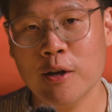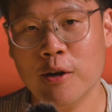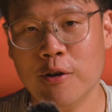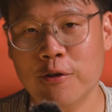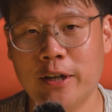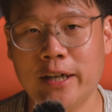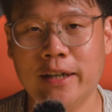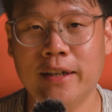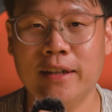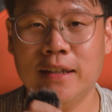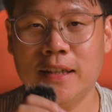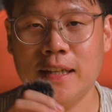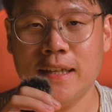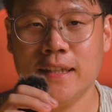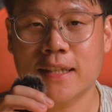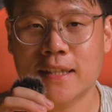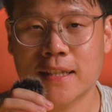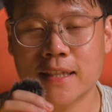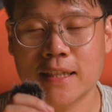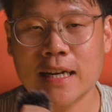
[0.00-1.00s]
Alright,
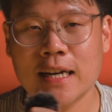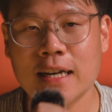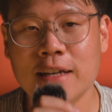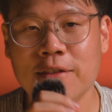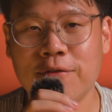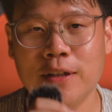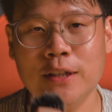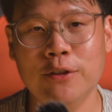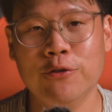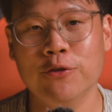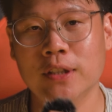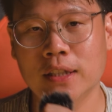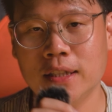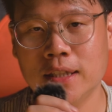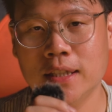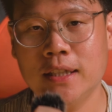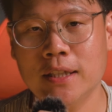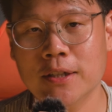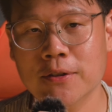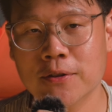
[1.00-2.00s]
let's dive into the
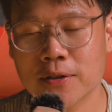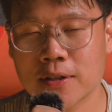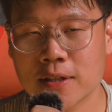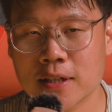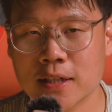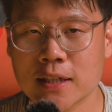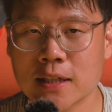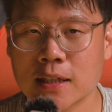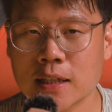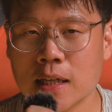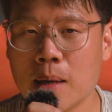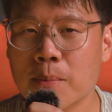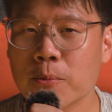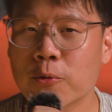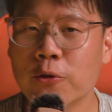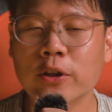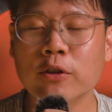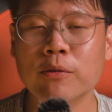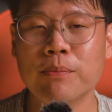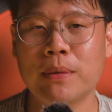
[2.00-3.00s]
details. I'm
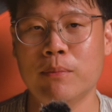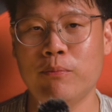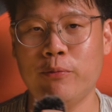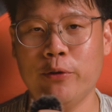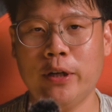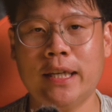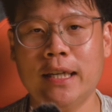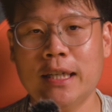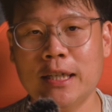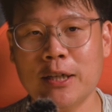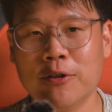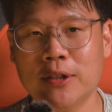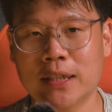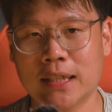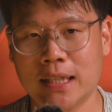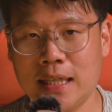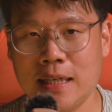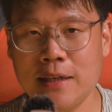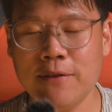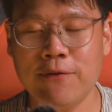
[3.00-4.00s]
going to be breaking down the
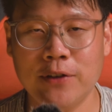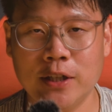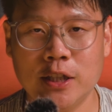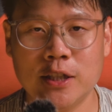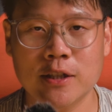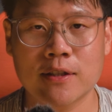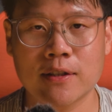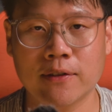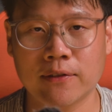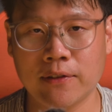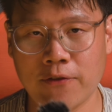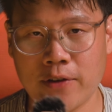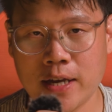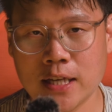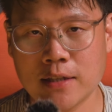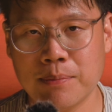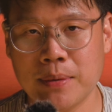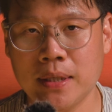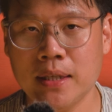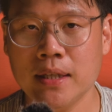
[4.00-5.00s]
key features of the
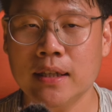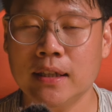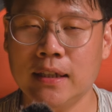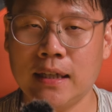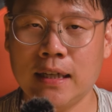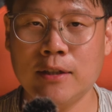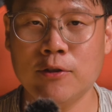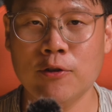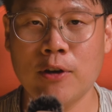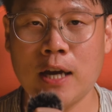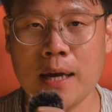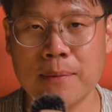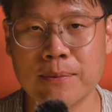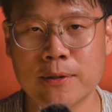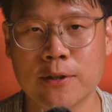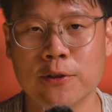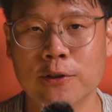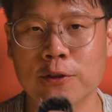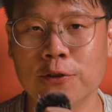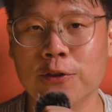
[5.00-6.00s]
Vesby that you
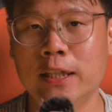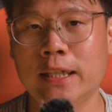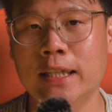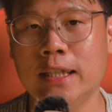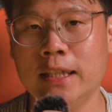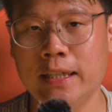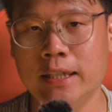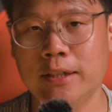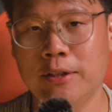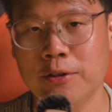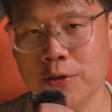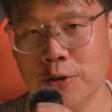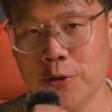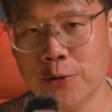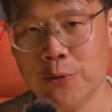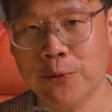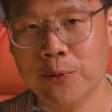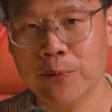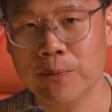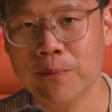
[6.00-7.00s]
absolutely need to
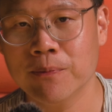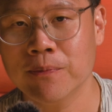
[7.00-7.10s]
know.